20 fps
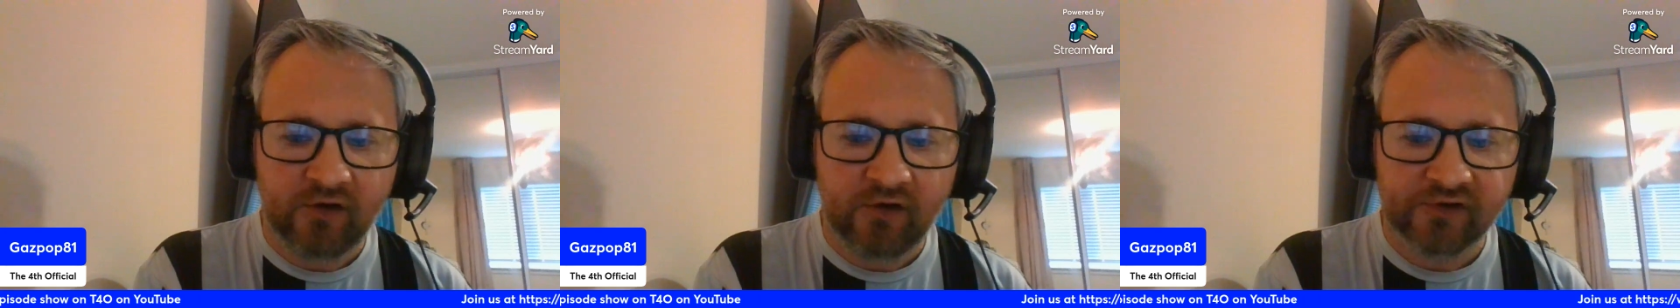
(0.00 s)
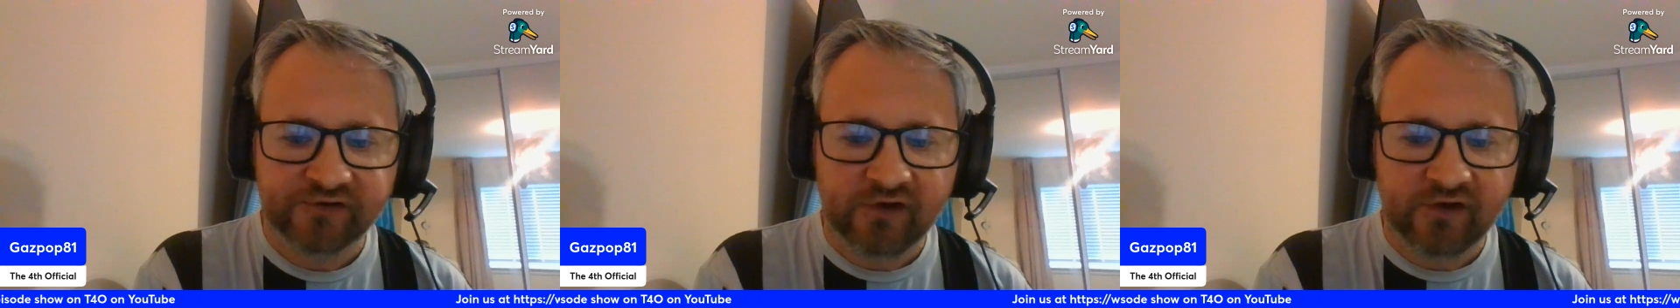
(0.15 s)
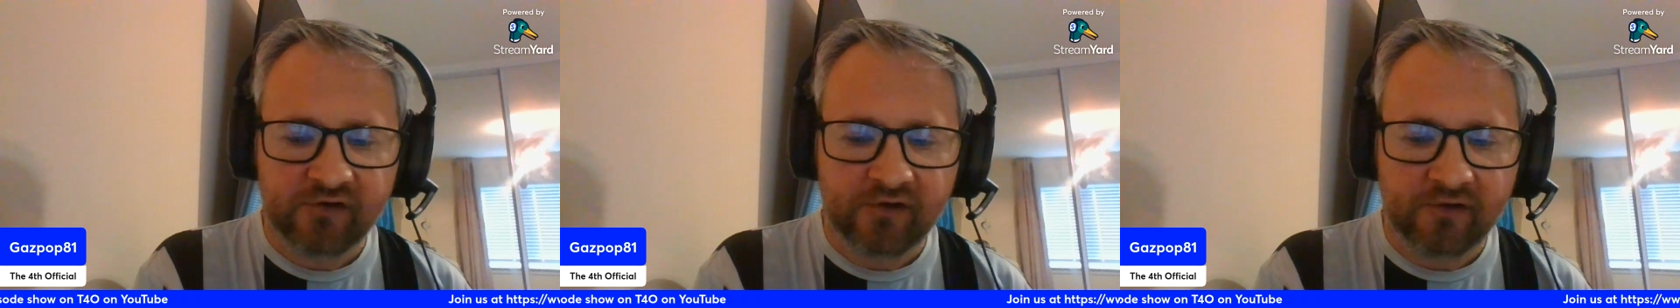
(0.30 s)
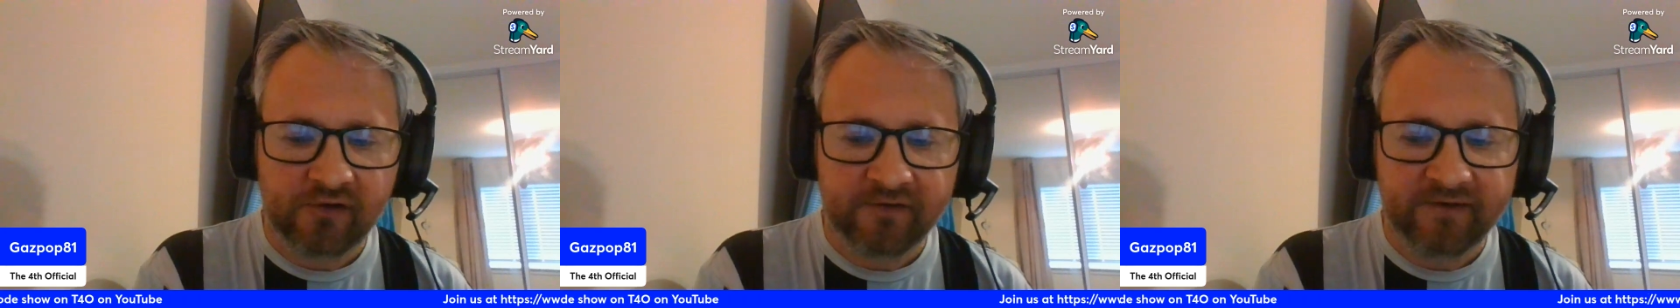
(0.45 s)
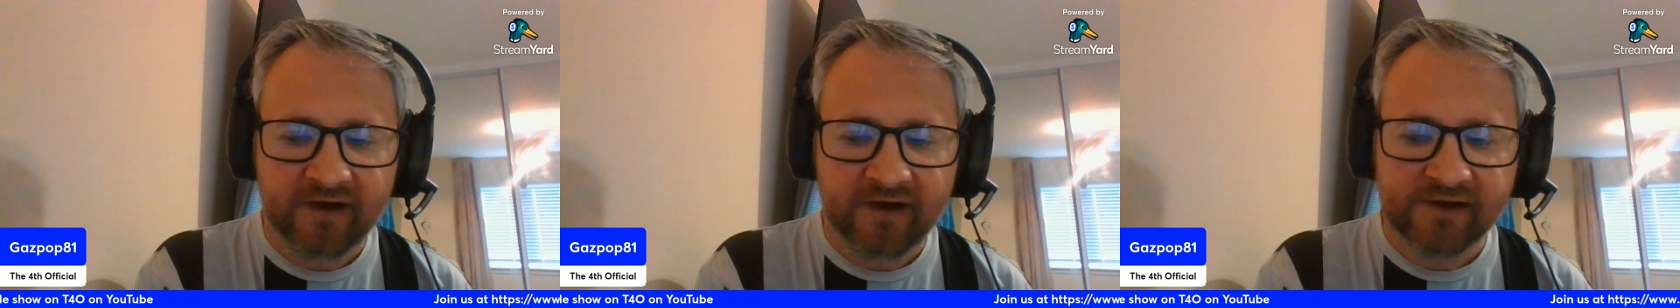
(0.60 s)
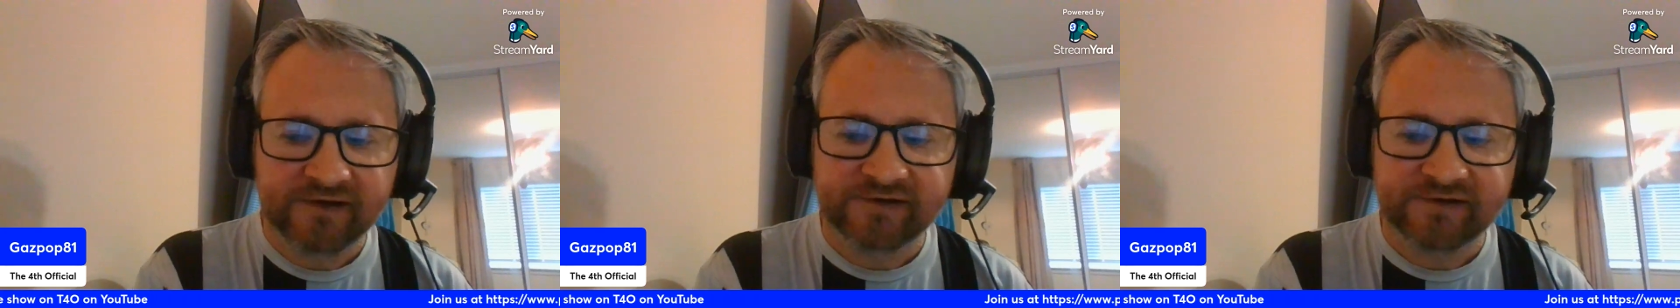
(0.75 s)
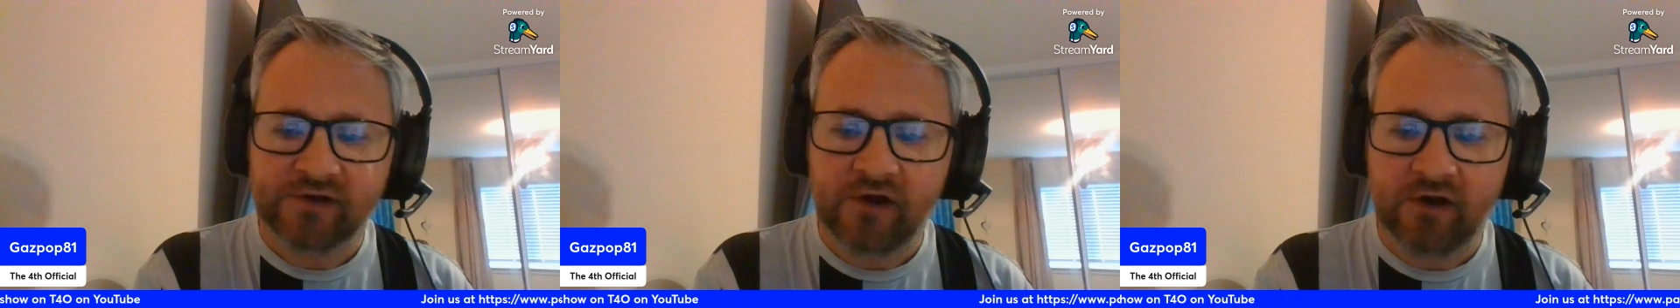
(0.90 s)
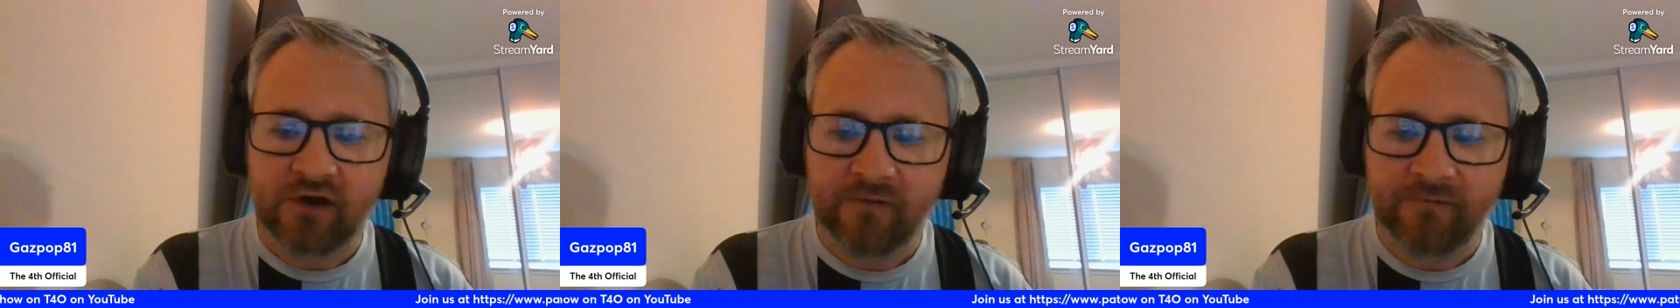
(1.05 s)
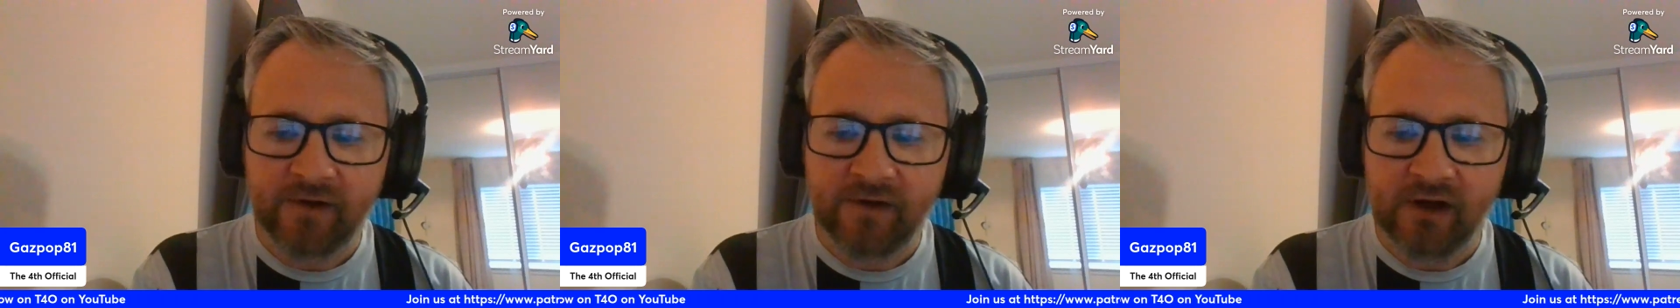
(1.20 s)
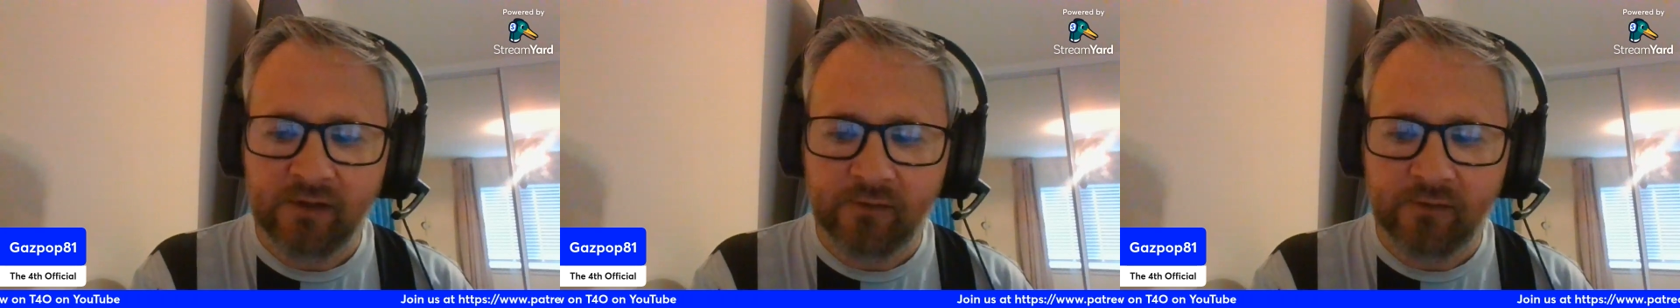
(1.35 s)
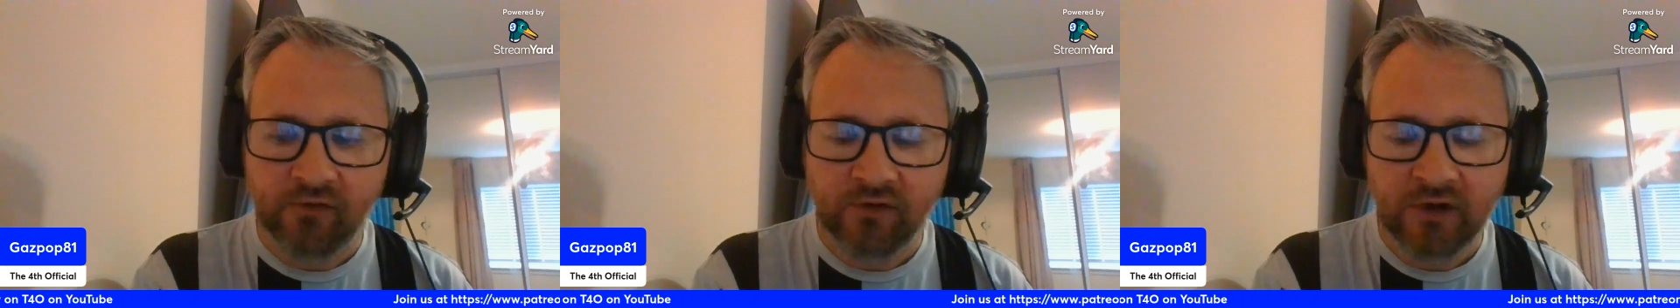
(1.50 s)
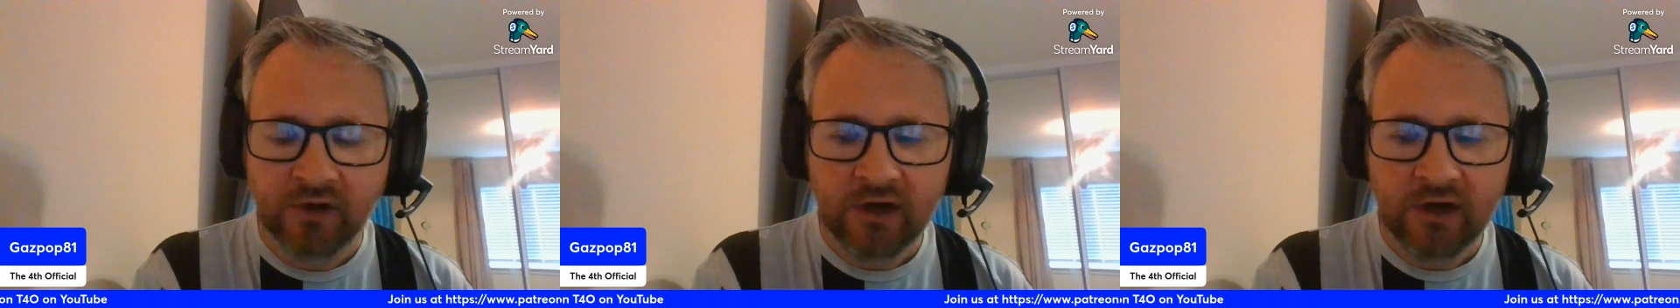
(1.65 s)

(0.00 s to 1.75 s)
Oscar Cortez unavailable.